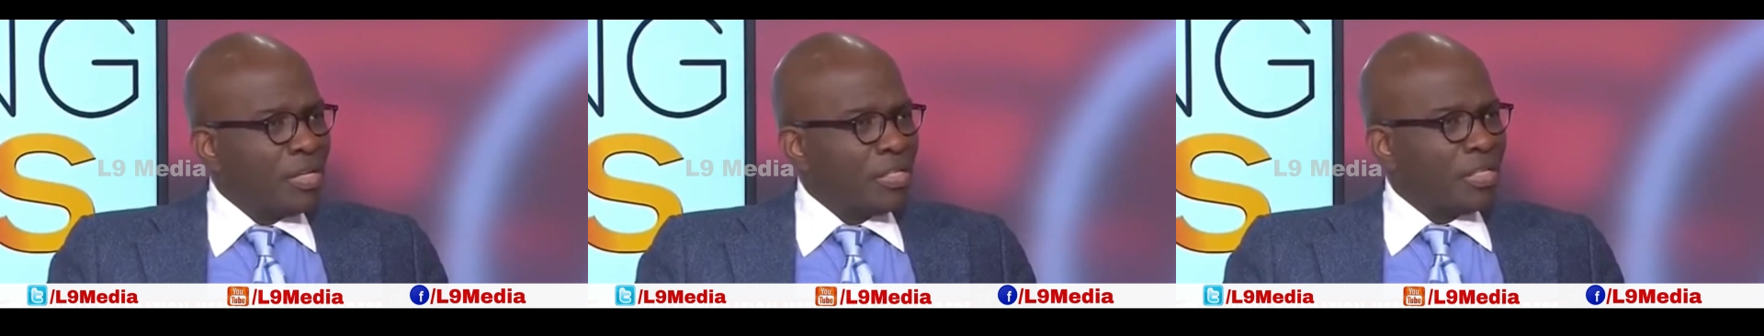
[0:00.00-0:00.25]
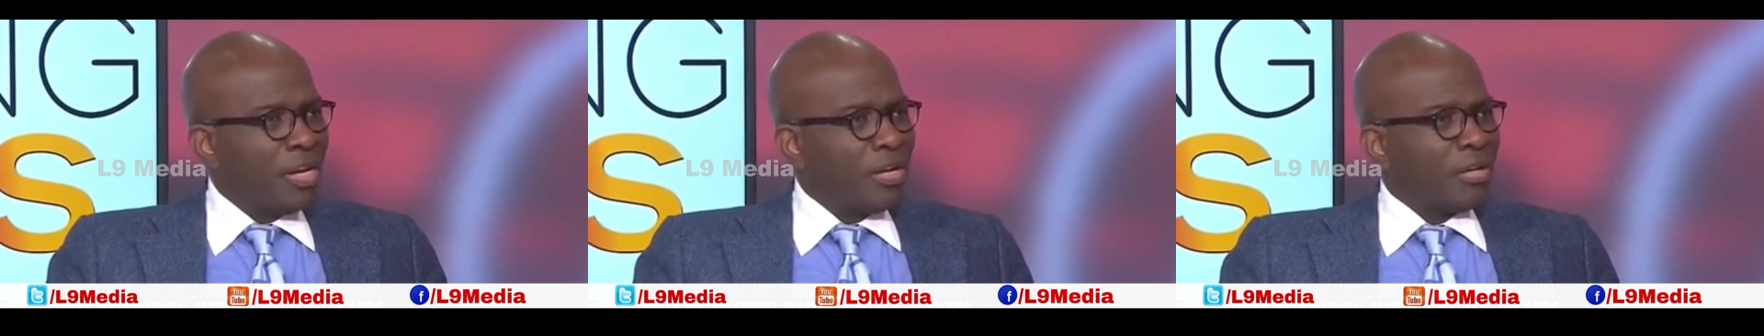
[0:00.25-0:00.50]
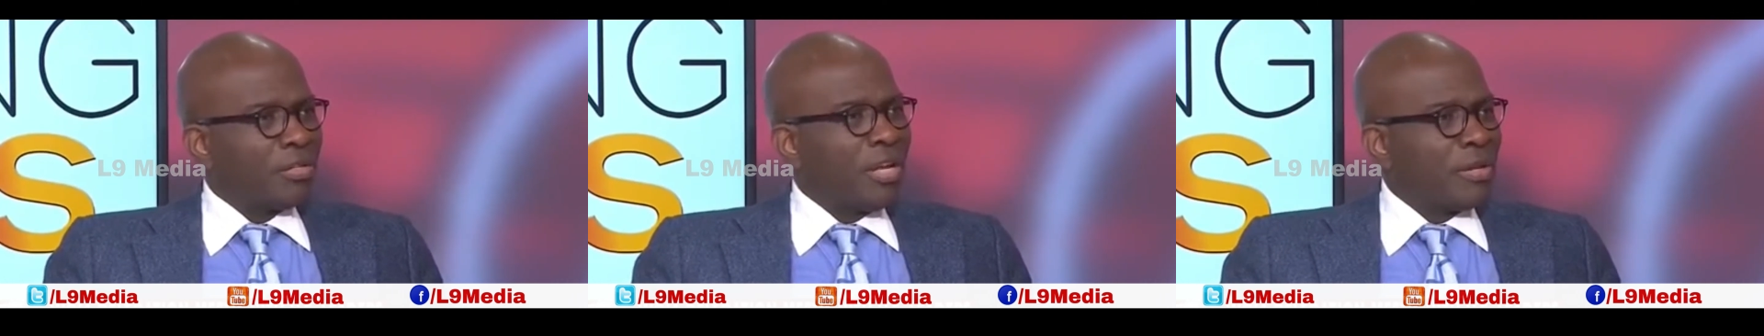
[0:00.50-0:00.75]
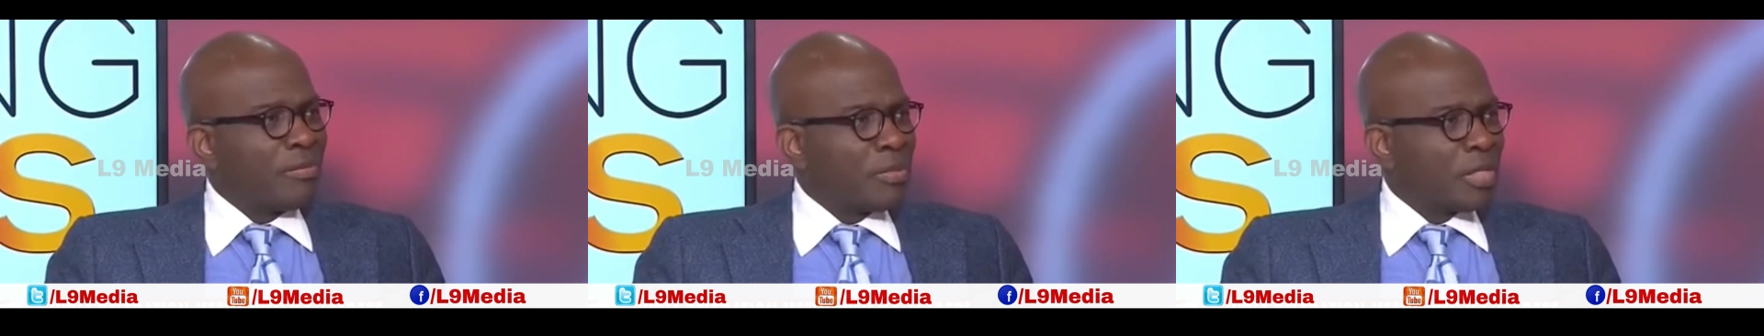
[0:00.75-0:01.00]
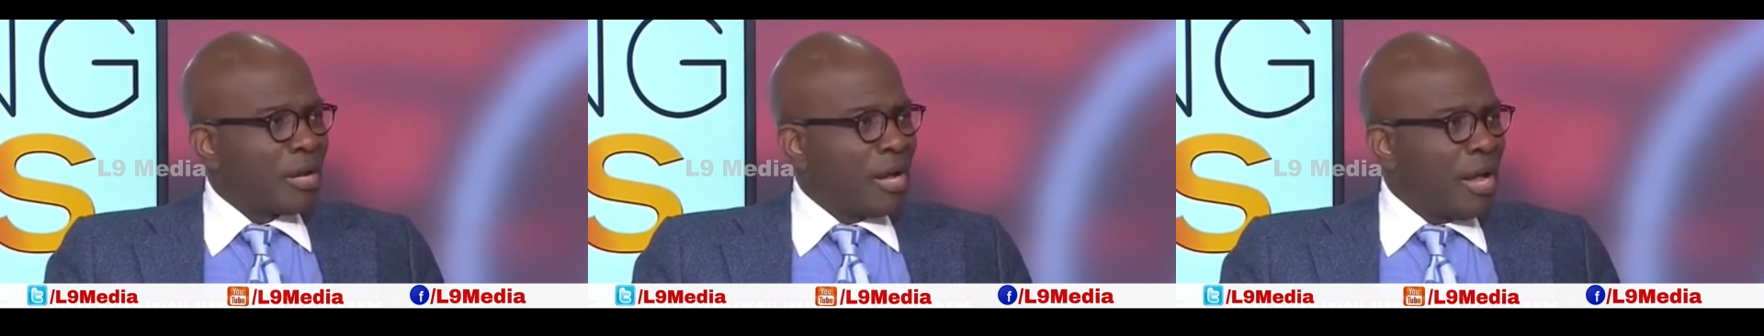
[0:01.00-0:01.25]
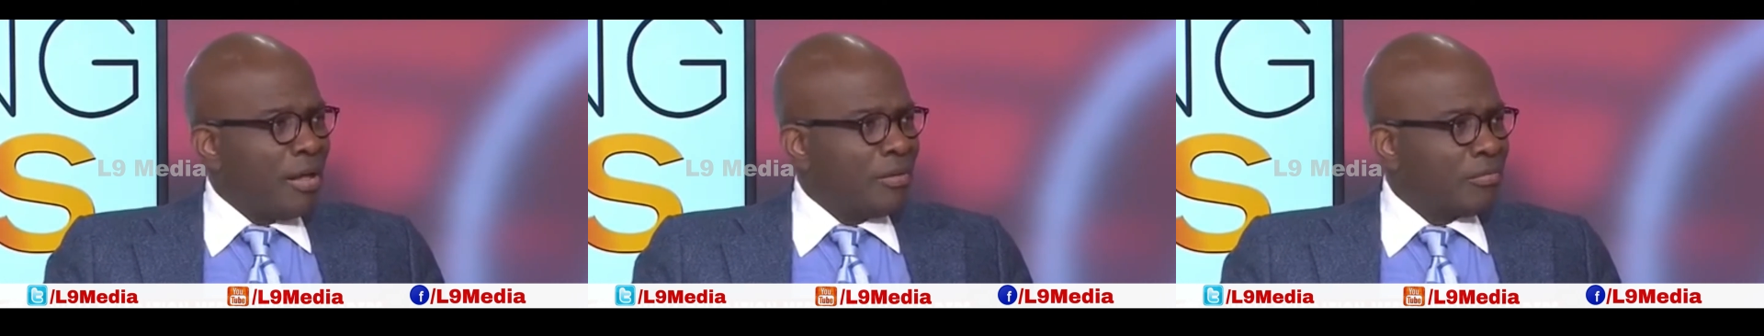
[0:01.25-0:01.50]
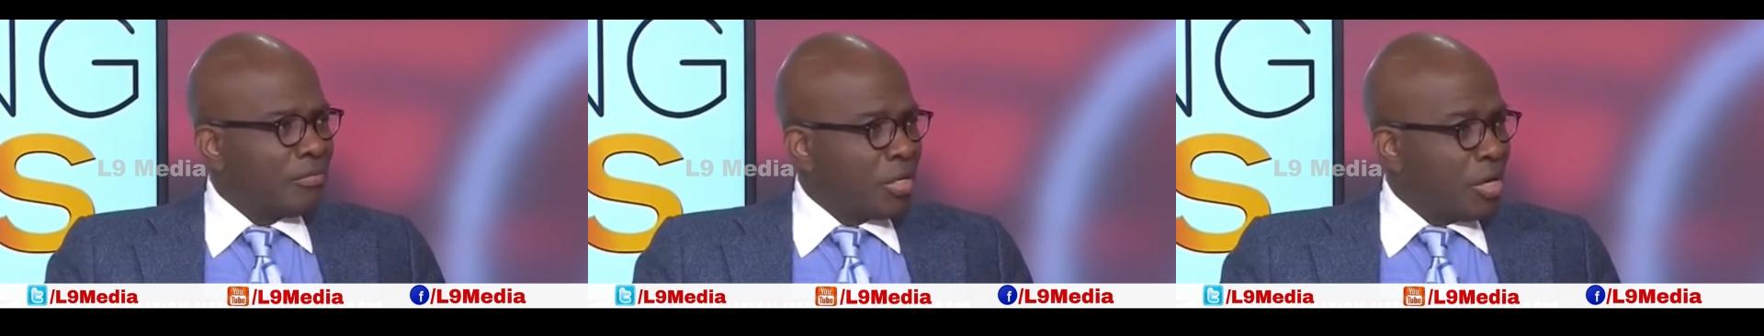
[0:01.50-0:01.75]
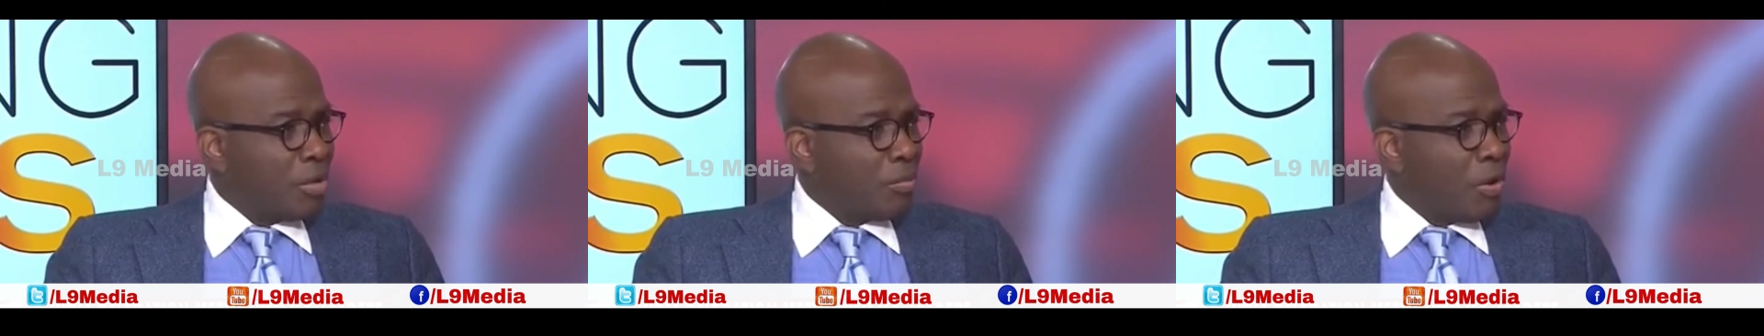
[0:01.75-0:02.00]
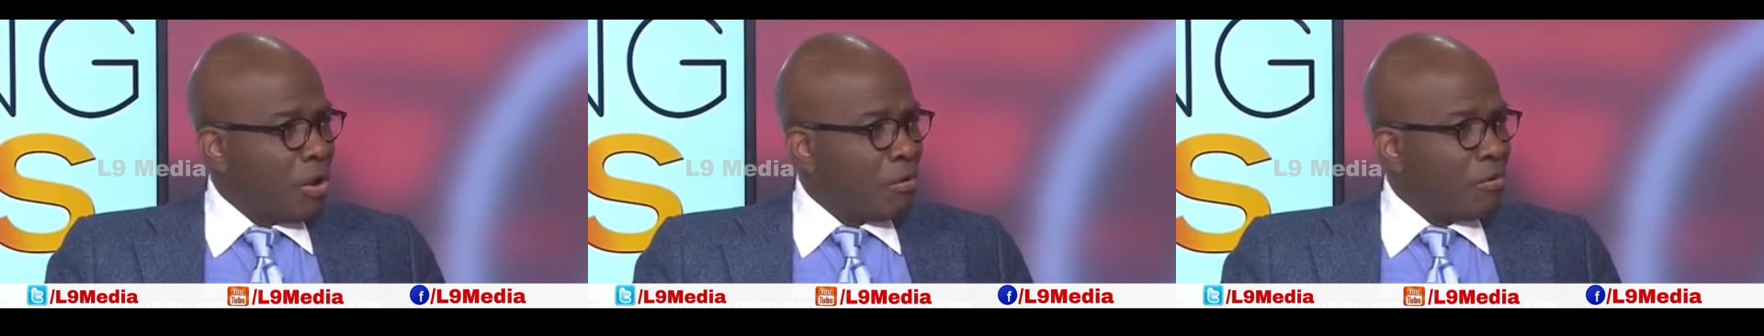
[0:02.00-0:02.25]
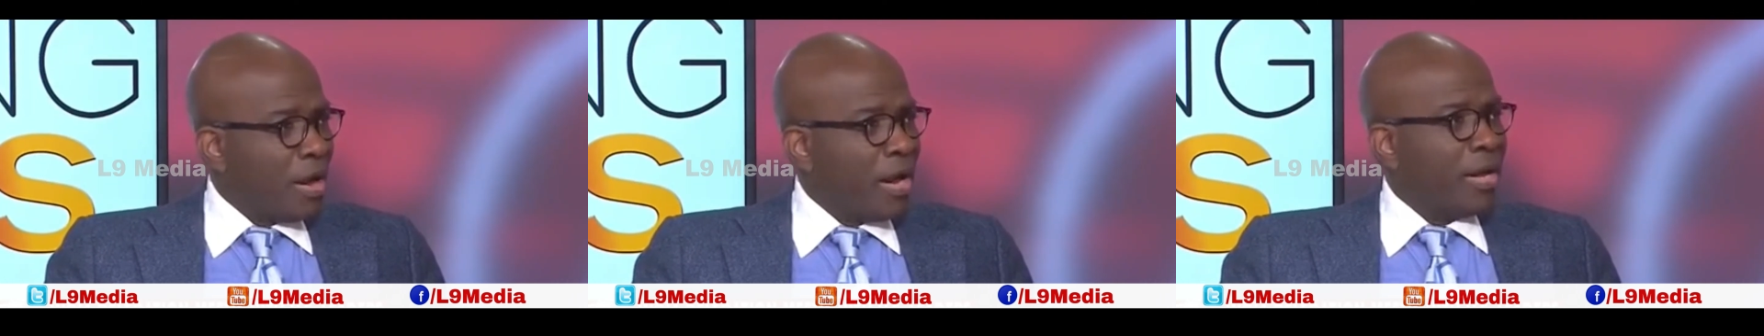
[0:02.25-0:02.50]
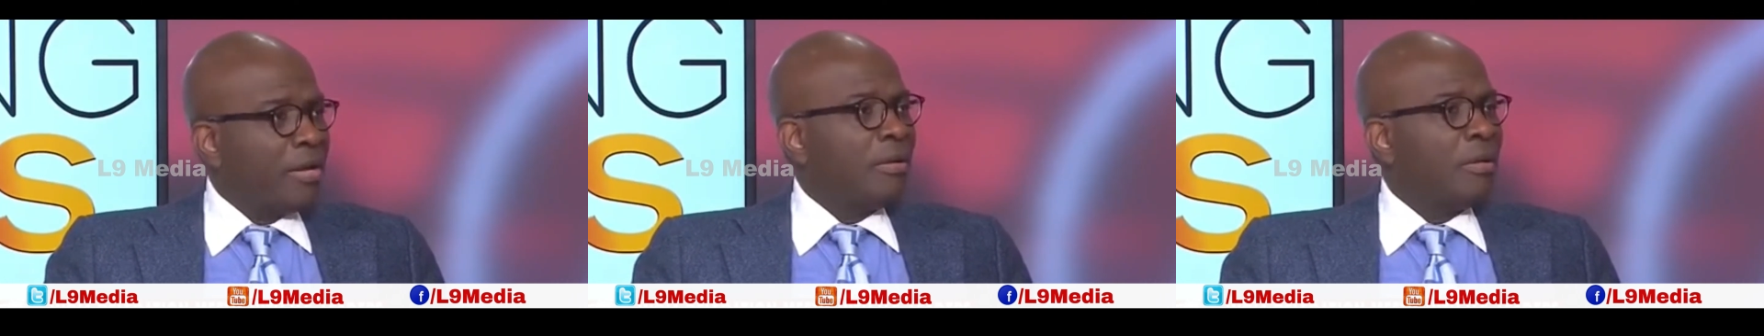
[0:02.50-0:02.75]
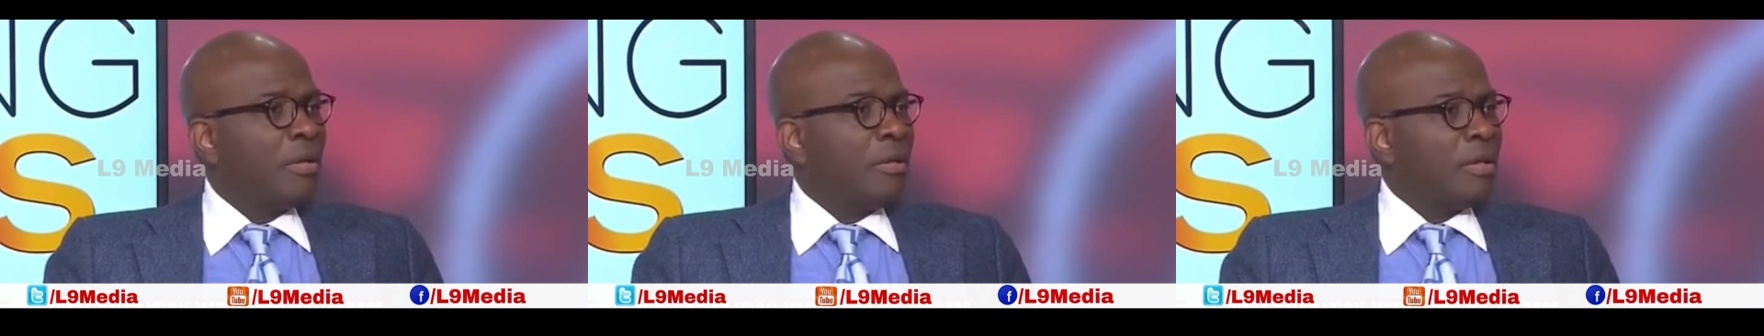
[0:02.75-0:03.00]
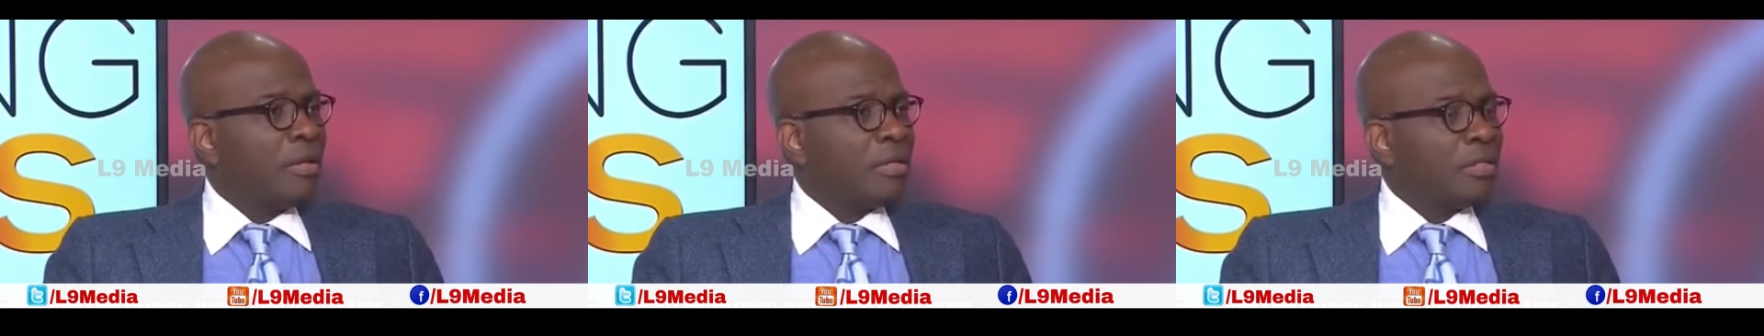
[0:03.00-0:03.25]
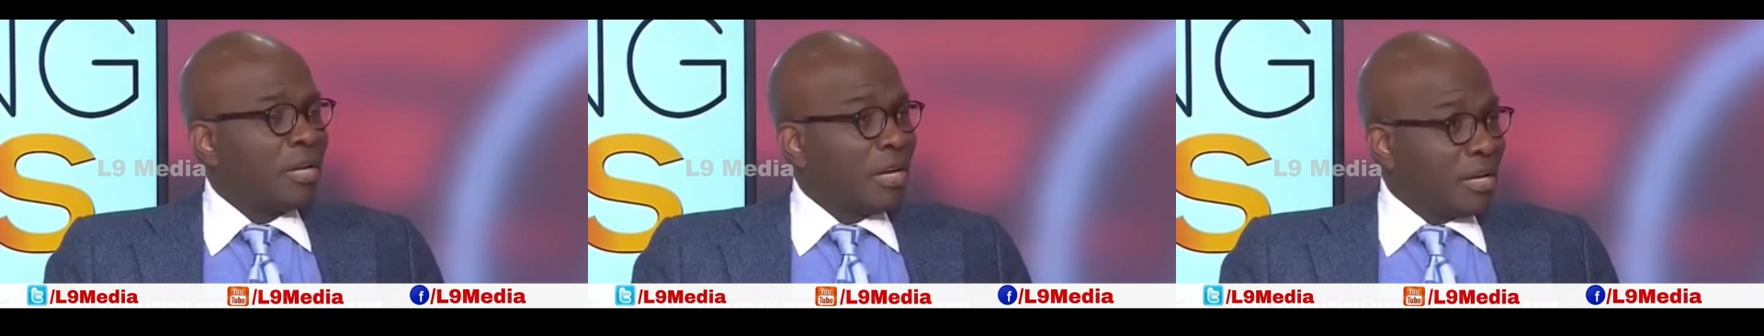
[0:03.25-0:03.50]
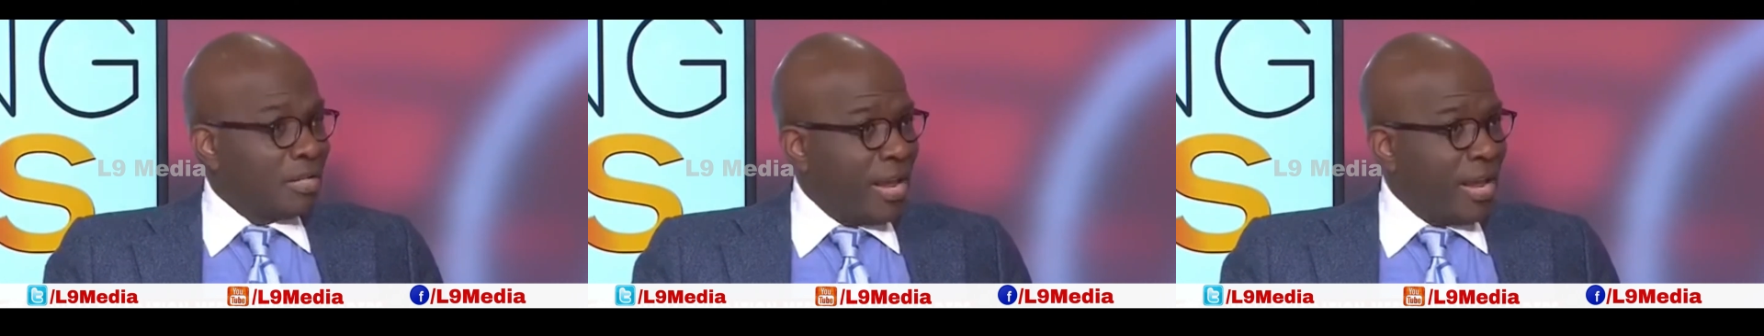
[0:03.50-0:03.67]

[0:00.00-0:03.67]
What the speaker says: Senator Tim Scott, Senator Paul Ryan, Senator